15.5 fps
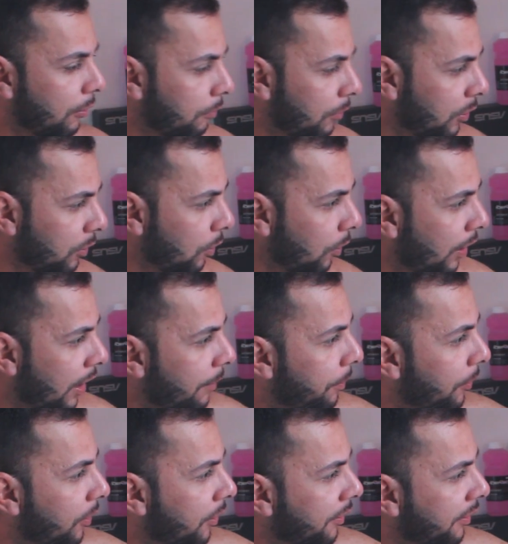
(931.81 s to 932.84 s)
will go
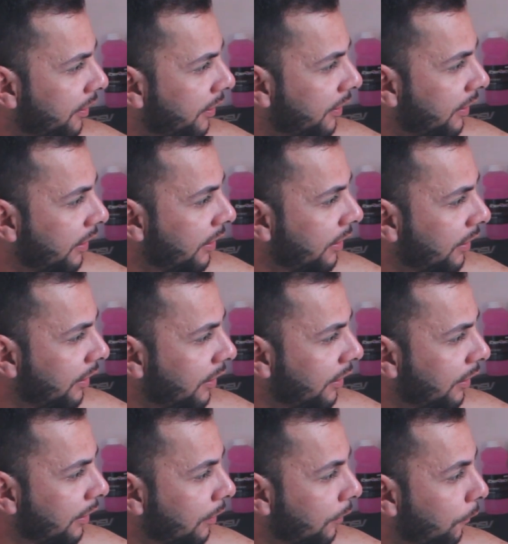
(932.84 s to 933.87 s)
up on
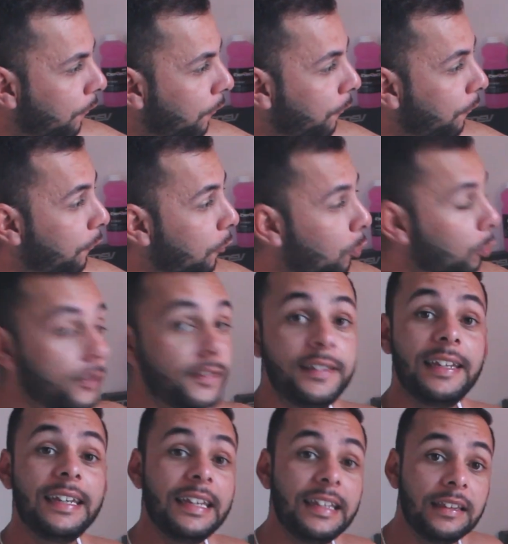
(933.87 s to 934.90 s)
the
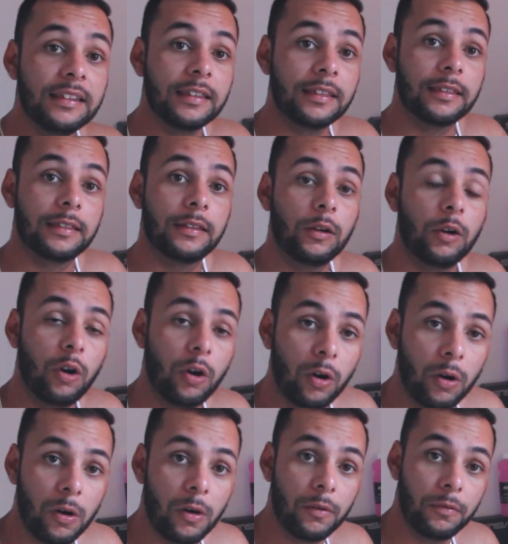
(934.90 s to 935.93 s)
14th
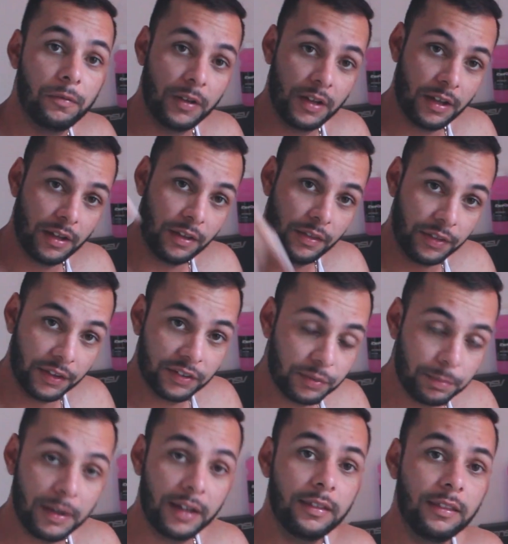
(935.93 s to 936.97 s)
of
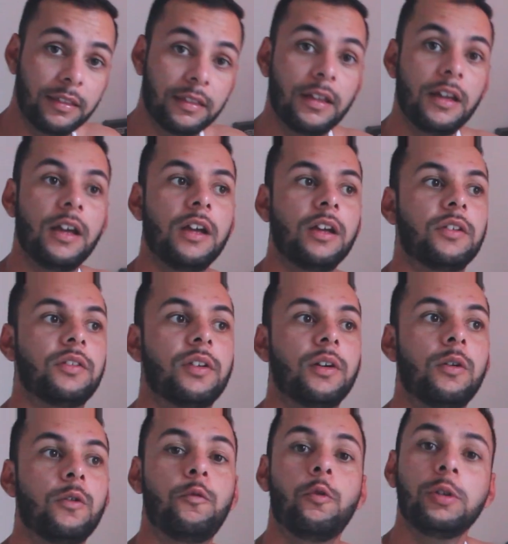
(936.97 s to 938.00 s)
this month.
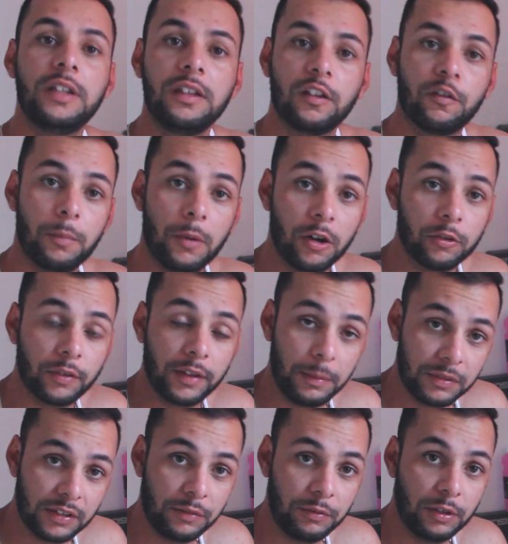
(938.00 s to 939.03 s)
So 14th of March, the
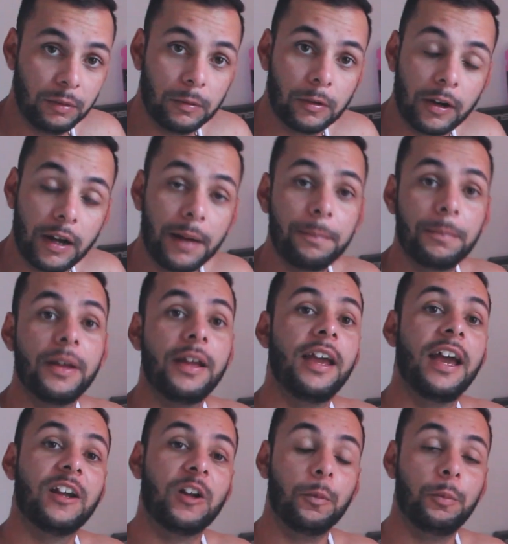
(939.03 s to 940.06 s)
MSA video will go up,
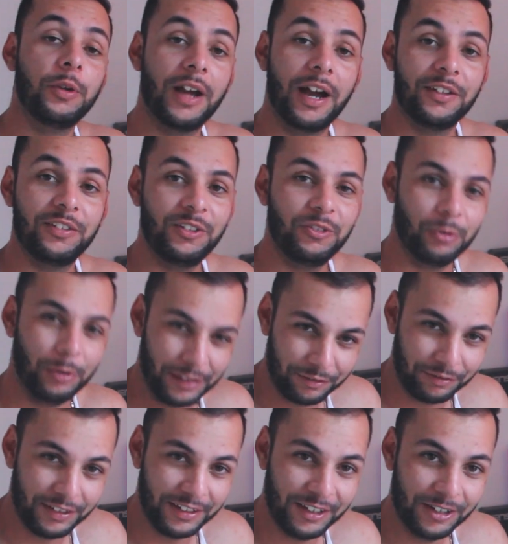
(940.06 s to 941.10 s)
and I hope you guys enjoy
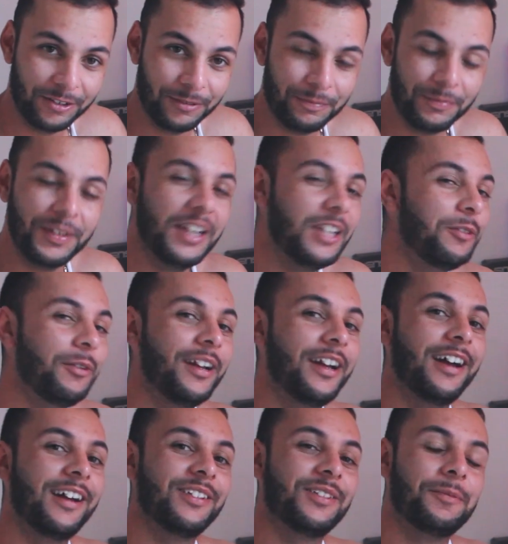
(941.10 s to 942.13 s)
this video. Anyway
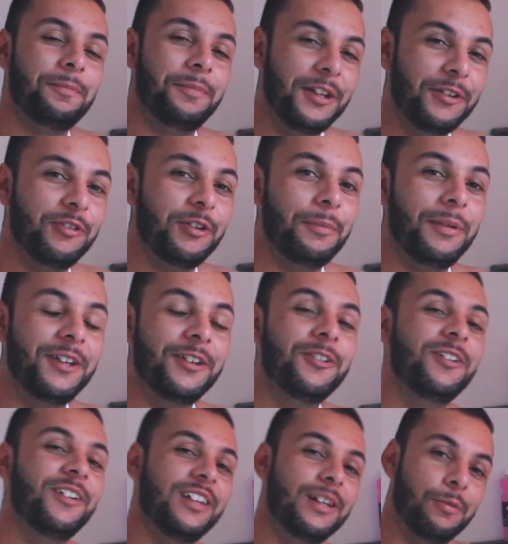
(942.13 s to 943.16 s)
guys, be free, be you,
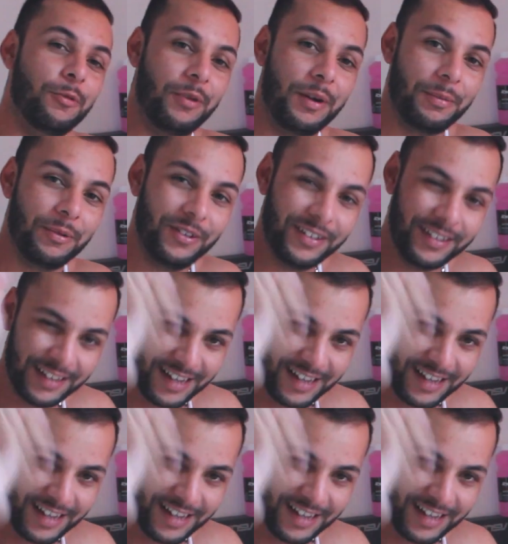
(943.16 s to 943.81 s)
Liberebil